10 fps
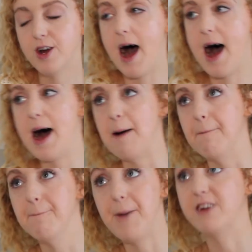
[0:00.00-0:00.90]

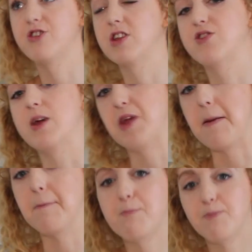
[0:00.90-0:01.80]
batches of
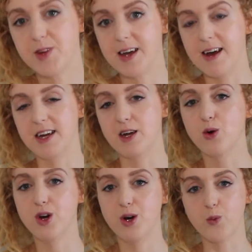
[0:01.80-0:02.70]
something to get like a
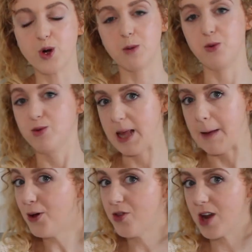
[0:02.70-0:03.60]
good workable
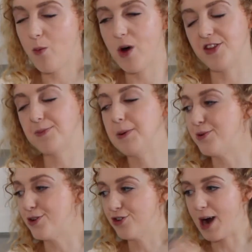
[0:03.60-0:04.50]
sample that I want other
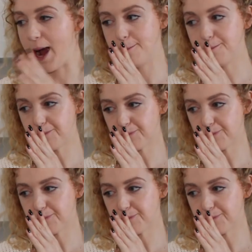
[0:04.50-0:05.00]
people to try.